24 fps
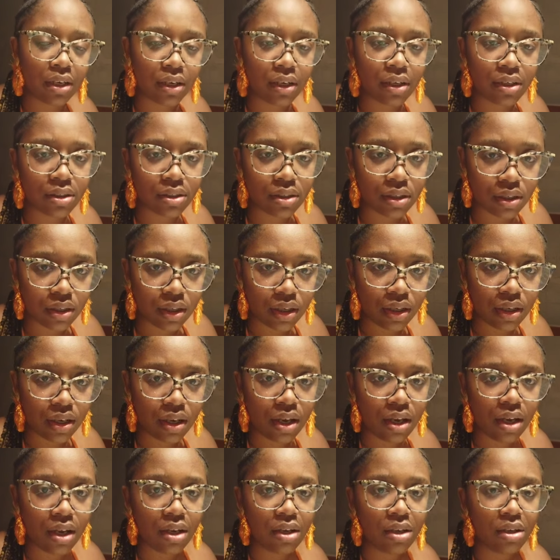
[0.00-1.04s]
Saturday, and Sunday
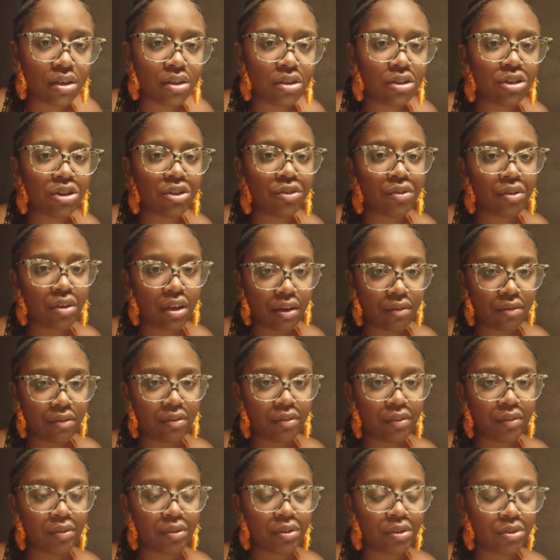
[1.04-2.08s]
to recover
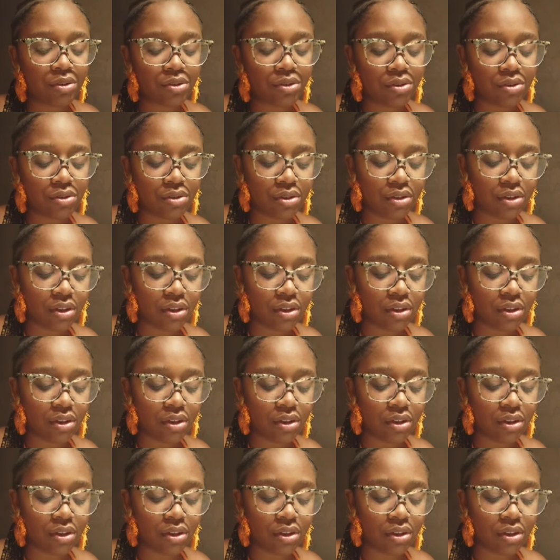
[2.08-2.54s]
from this cruise.